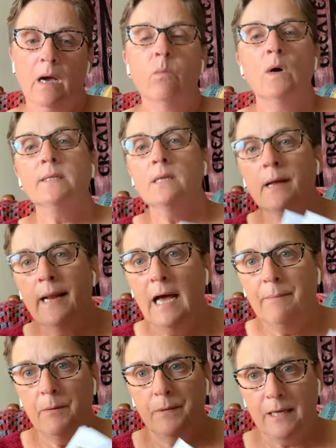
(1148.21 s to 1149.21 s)
I was not
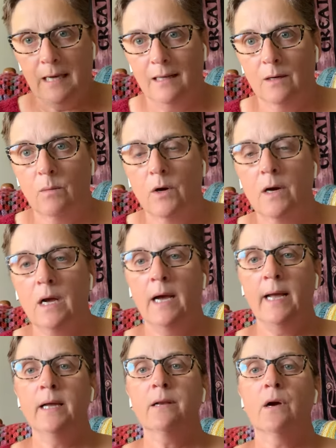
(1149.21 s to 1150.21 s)
happy with the color work. I
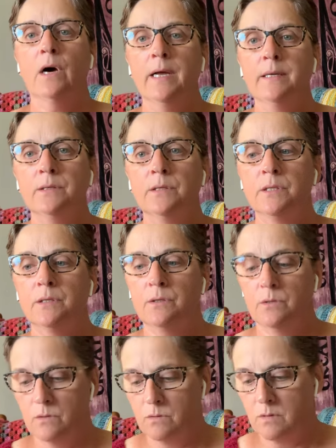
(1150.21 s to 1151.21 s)
had gotten
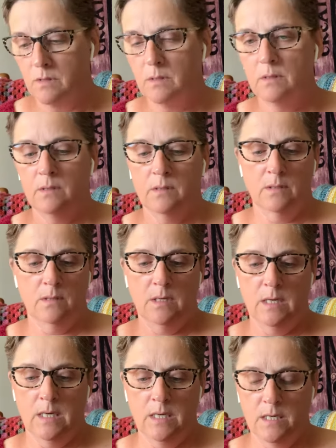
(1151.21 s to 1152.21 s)
to,
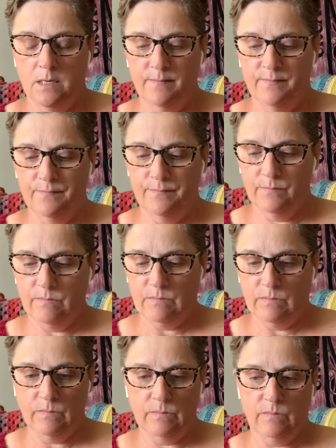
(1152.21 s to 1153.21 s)
um,
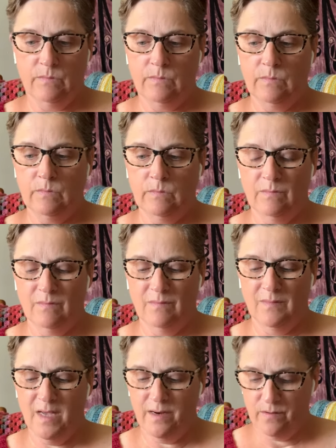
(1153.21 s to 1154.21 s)

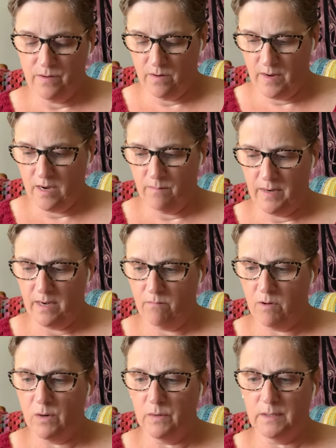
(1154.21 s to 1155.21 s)
I don't know how many
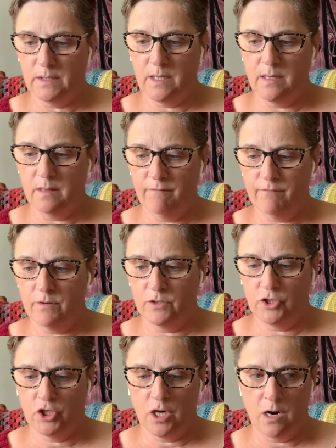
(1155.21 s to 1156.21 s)
rows in the
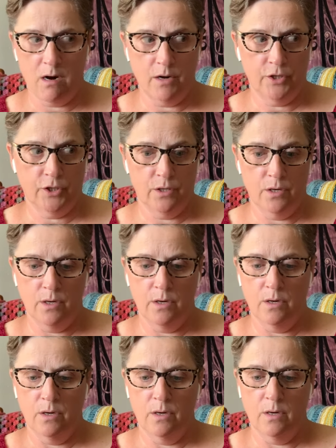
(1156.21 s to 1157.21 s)
first chart
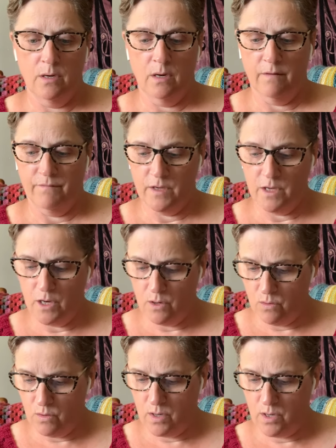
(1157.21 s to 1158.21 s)
of the
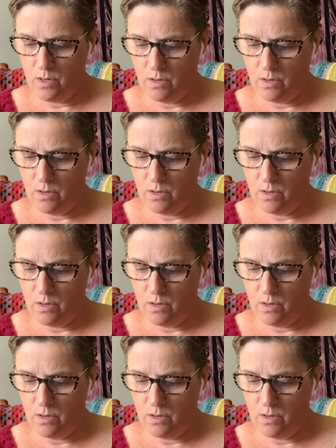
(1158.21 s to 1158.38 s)
yoke.